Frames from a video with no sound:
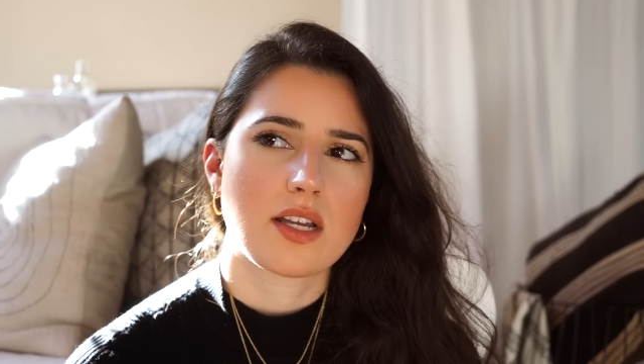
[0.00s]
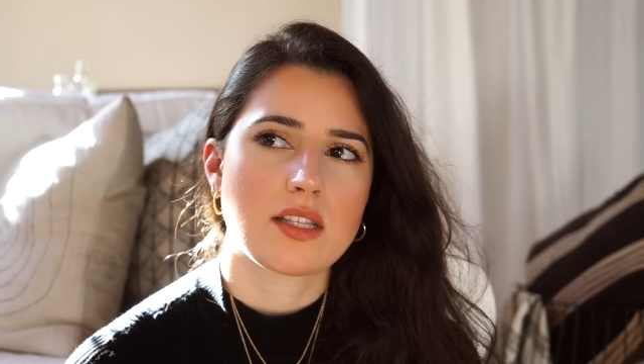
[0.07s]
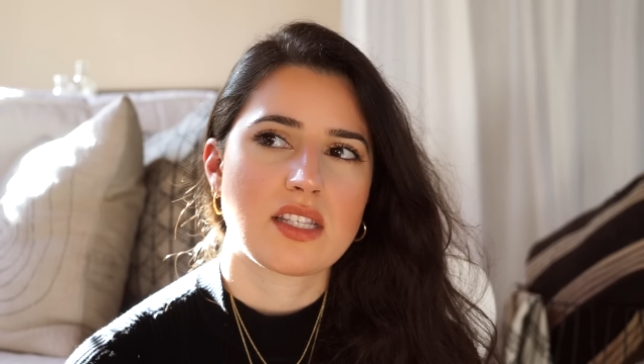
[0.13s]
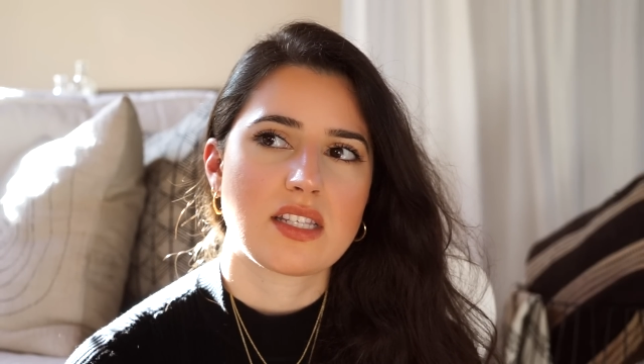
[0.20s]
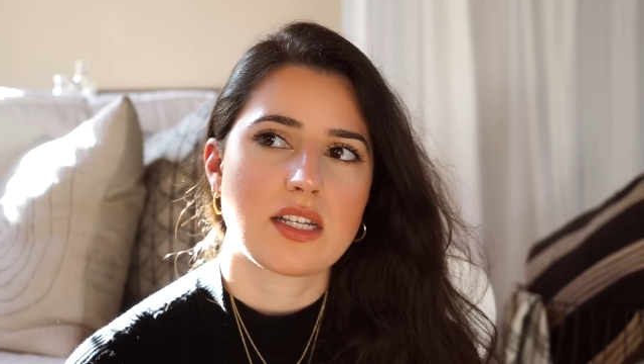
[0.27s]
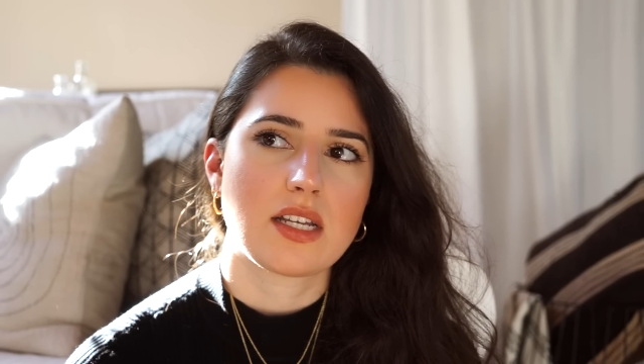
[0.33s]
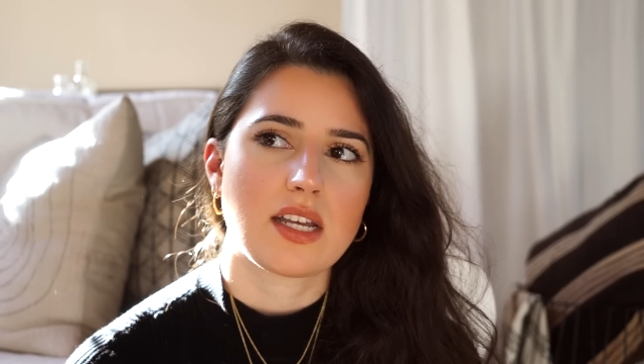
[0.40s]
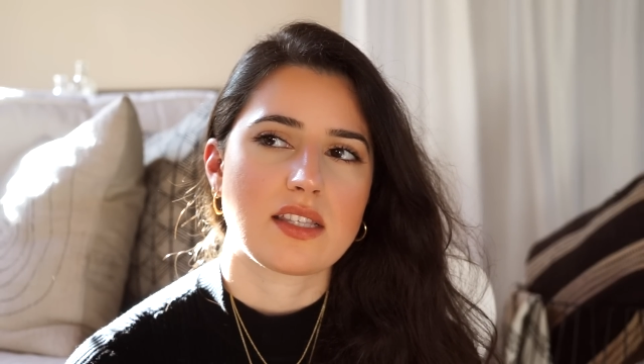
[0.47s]

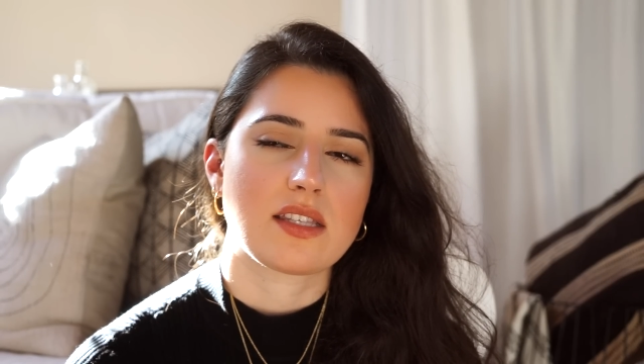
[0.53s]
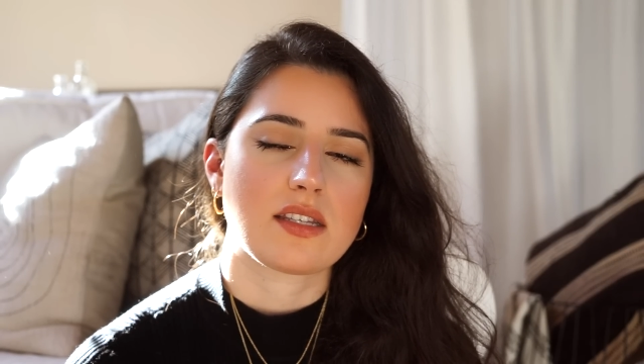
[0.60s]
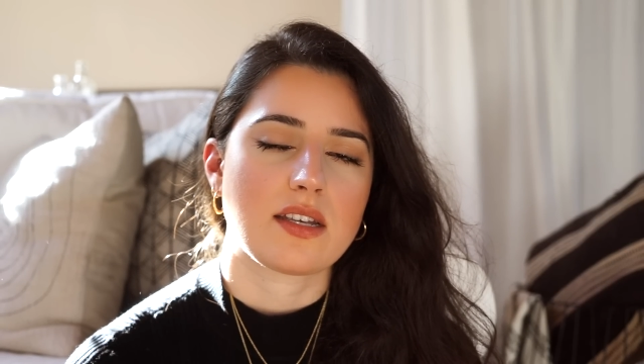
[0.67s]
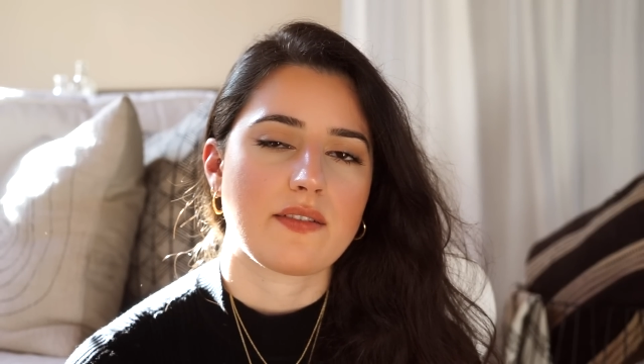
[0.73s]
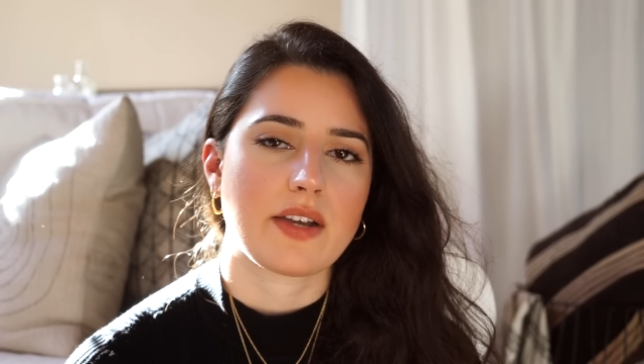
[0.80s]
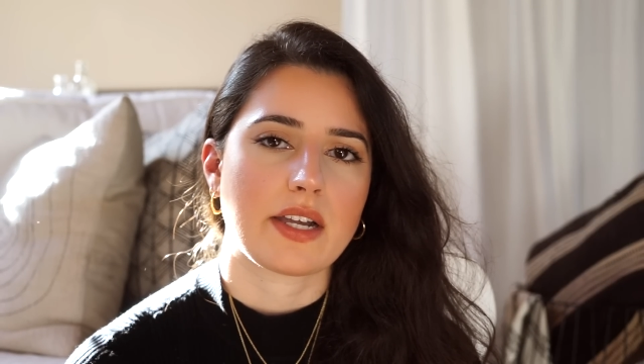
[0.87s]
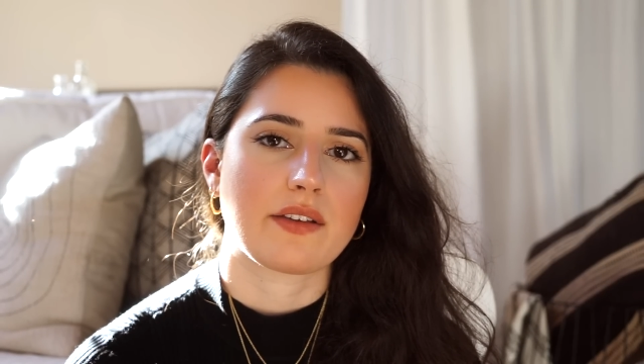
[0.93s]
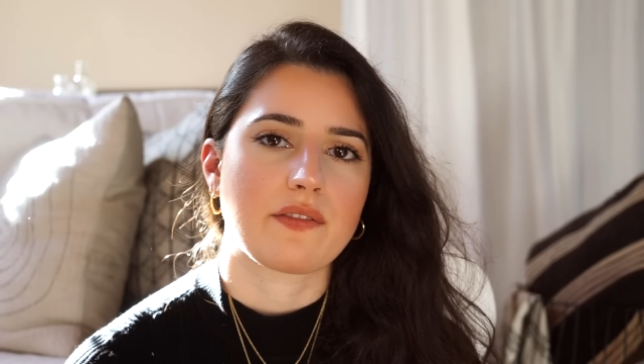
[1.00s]
Etsy and see
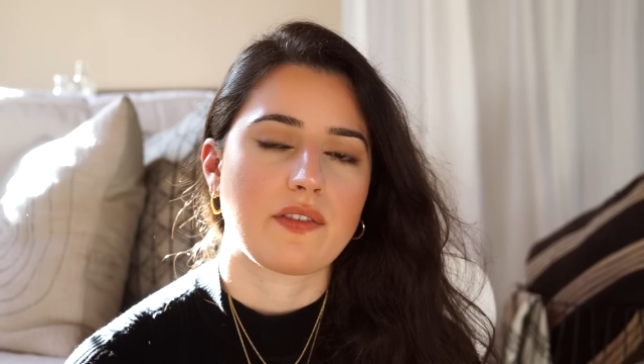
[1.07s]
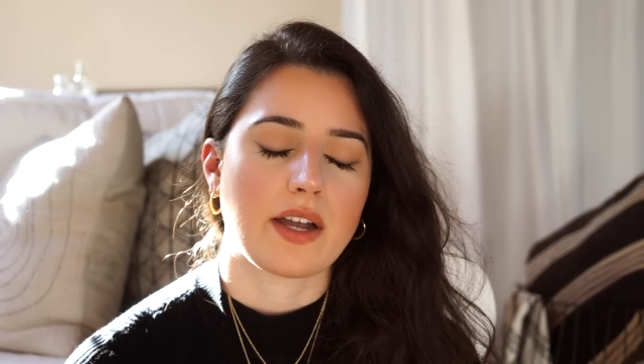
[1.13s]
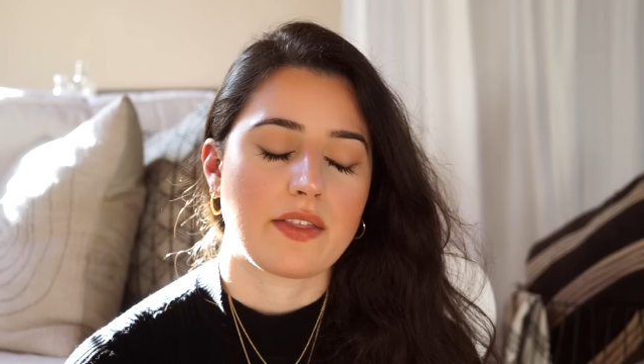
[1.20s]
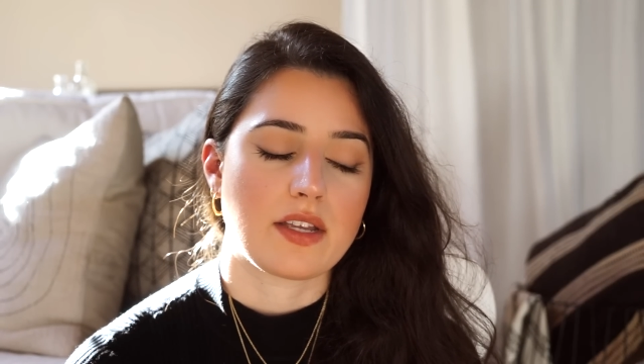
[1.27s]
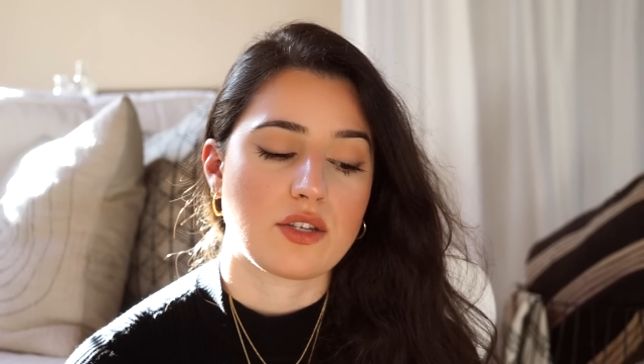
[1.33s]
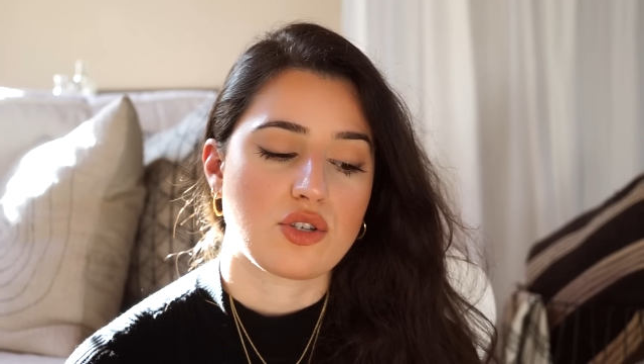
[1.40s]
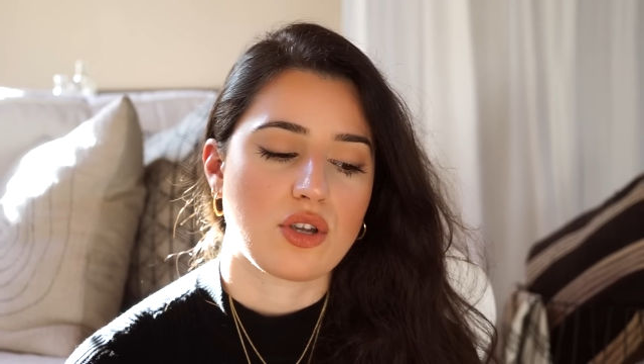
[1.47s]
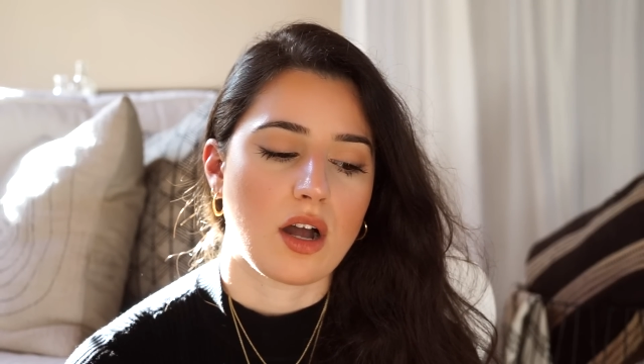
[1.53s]
if I can
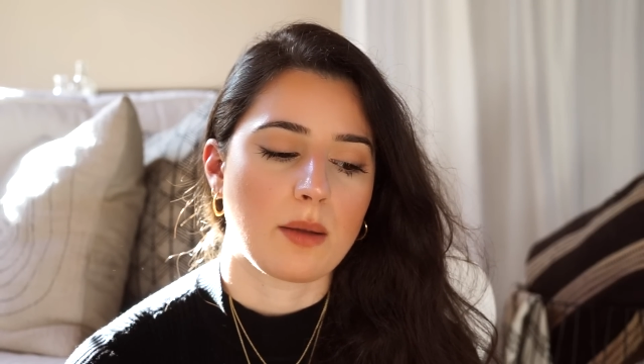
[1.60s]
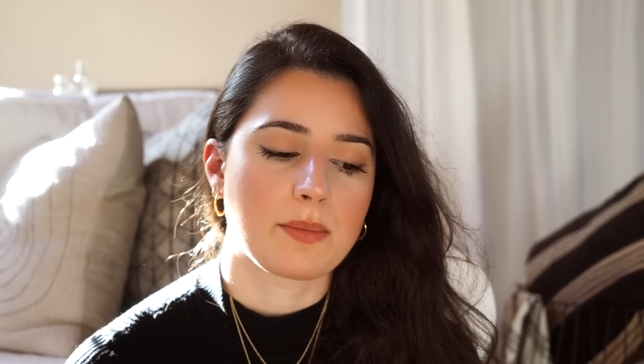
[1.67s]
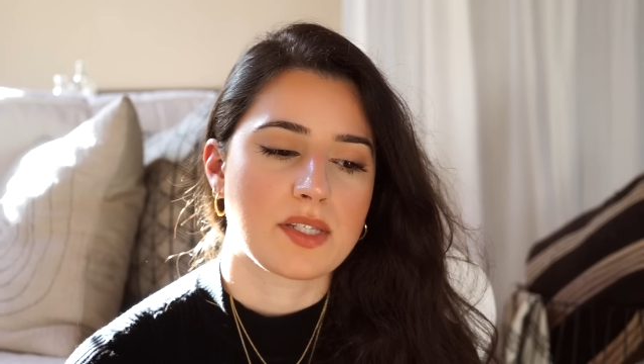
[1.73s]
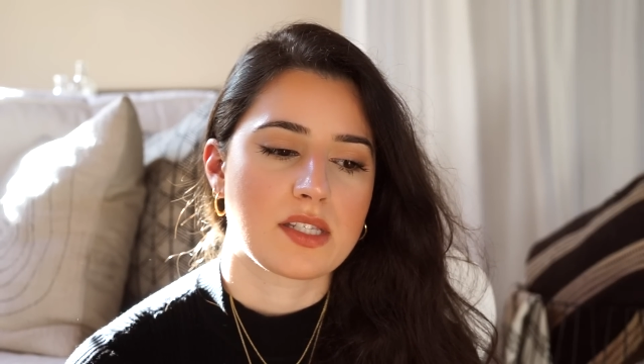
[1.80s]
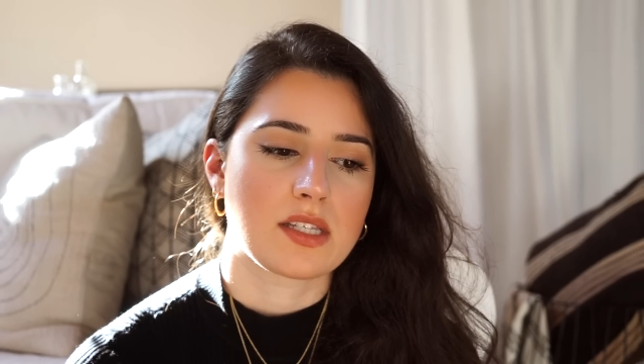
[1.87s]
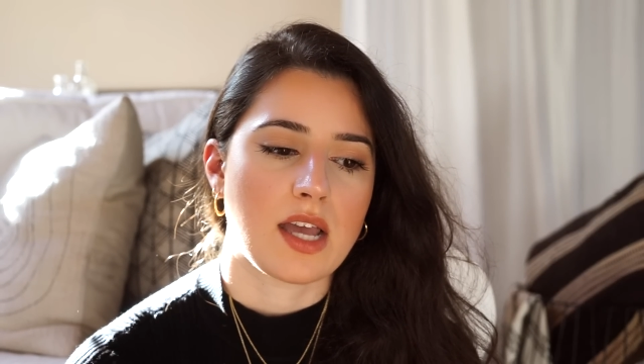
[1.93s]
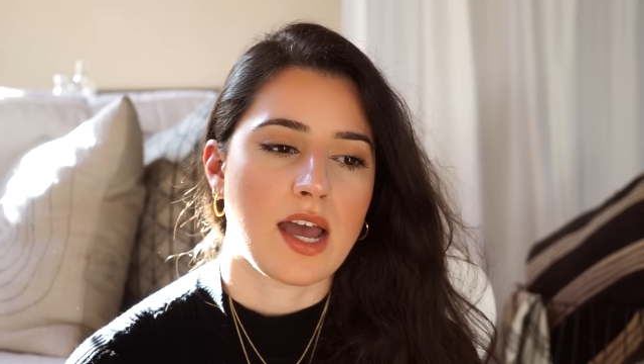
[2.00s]
find these shops